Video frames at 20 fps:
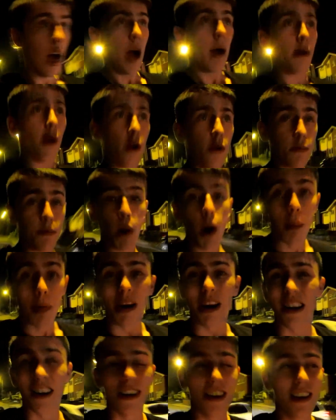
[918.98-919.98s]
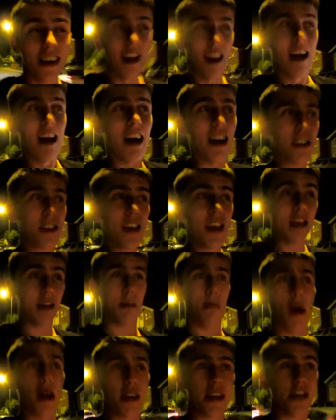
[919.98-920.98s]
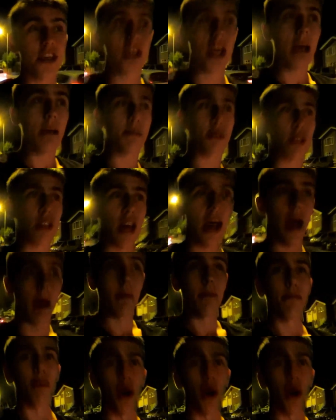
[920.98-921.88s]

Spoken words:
I'm going to the pub. I think Mike and James are there,